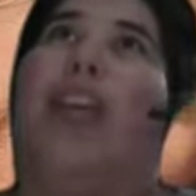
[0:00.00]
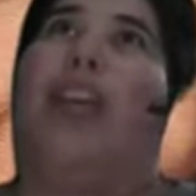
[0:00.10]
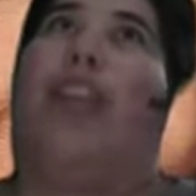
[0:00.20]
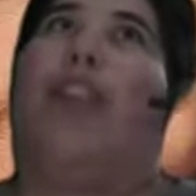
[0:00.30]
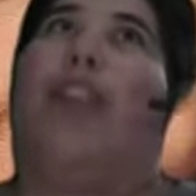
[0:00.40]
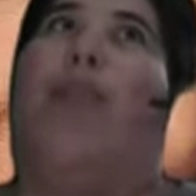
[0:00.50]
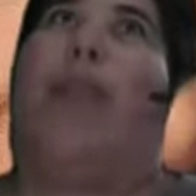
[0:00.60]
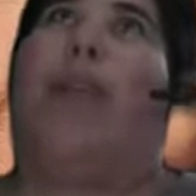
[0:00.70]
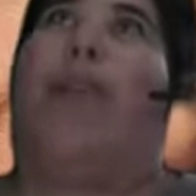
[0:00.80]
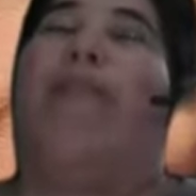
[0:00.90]
Crystal
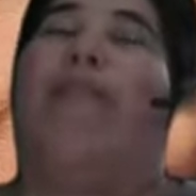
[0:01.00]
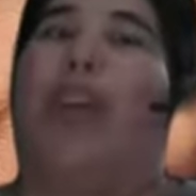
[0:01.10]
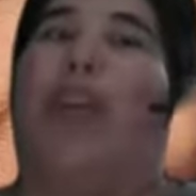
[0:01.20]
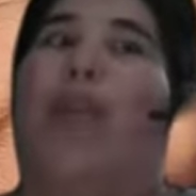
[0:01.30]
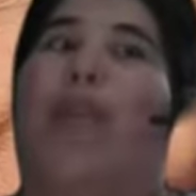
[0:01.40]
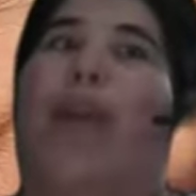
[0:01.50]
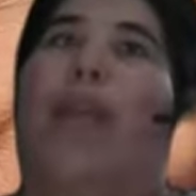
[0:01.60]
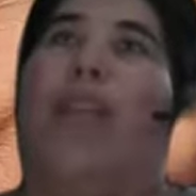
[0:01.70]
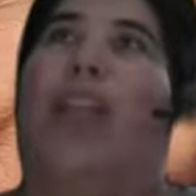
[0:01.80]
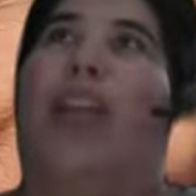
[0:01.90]
went on the View
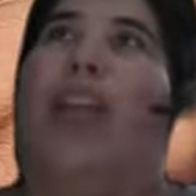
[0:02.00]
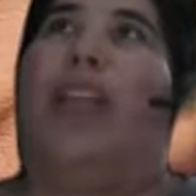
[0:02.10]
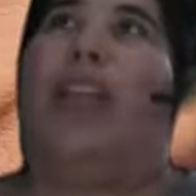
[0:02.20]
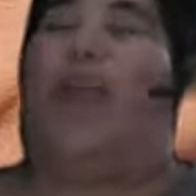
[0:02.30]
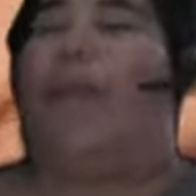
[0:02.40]
and was talking to